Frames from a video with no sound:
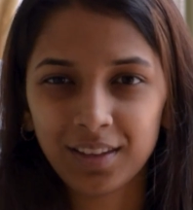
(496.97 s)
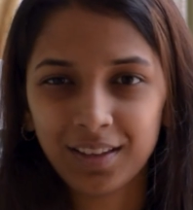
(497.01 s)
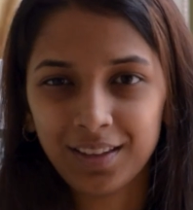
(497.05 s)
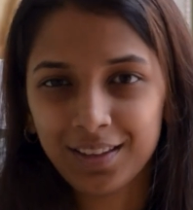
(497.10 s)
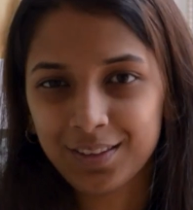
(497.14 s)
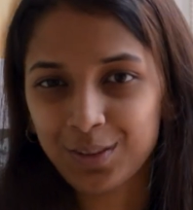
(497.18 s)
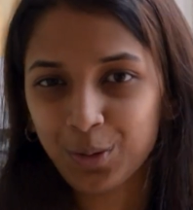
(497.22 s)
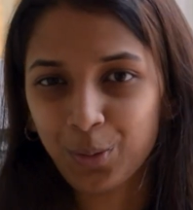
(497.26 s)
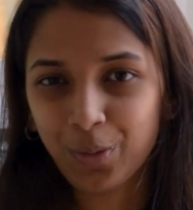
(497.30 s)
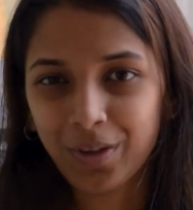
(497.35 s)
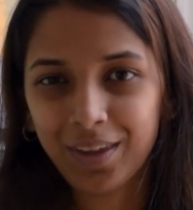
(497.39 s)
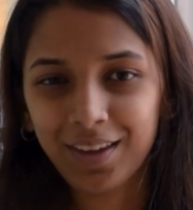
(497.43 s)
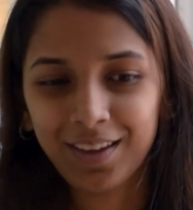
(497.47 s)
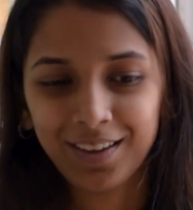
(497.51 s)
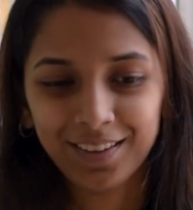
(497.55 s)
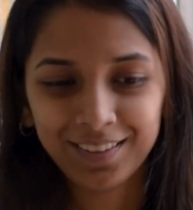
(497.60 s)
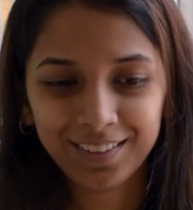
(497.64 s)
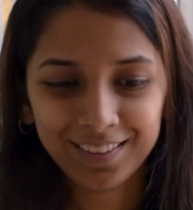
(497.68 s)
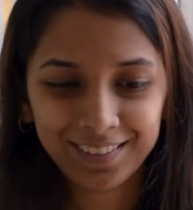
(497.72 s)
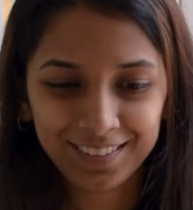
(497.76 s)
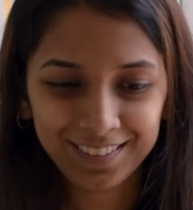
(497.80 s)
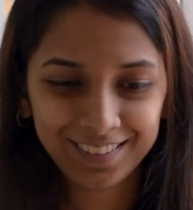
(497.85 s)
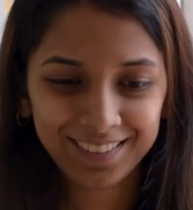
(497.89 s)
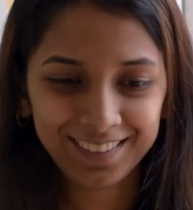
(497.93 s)
It's okay.
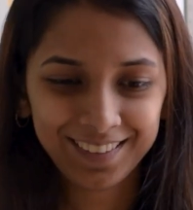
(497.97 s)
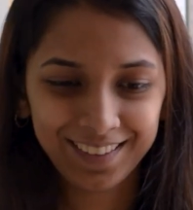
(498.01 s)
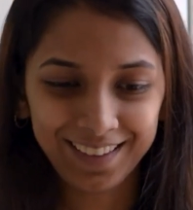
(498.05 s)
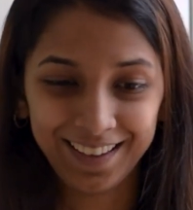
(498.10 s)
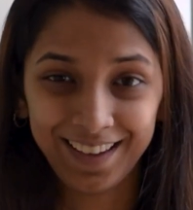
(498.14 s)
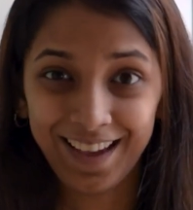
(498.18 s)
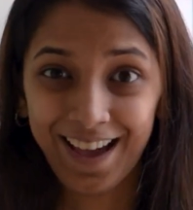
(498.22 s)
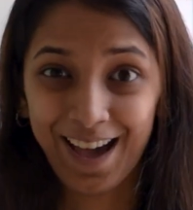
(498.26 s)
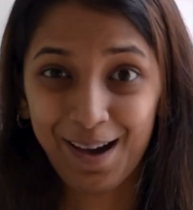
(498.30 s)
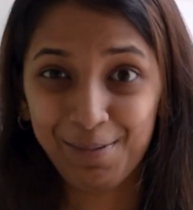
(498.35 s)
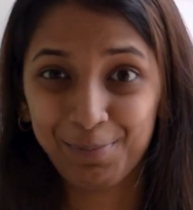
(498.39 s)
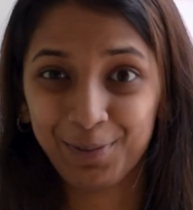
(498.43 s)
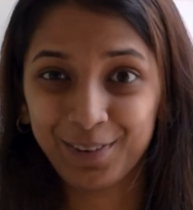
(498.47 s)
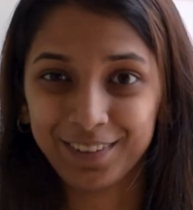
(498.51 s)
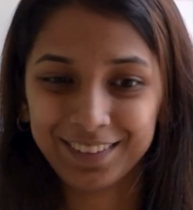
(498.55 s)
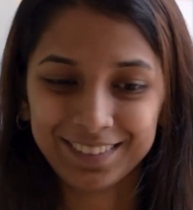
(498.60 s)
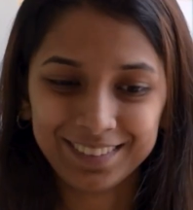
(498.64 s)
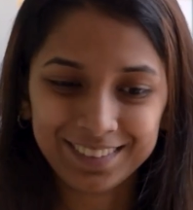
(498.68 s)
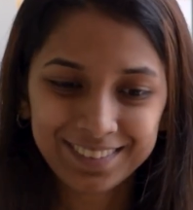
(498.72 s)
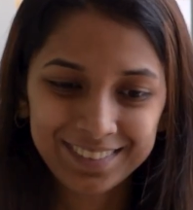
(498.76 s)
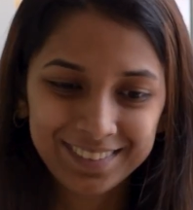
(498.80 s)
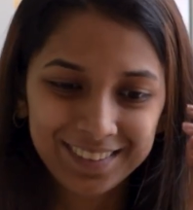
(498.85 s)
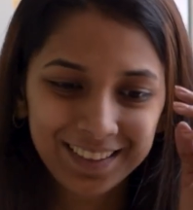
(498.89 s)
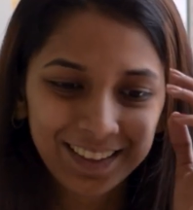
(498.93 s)
It
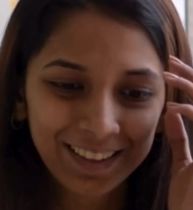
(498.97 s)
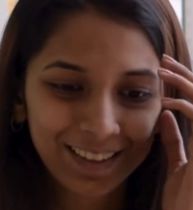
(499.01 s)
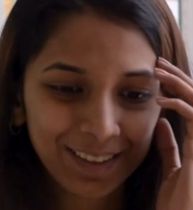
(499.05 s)
happens.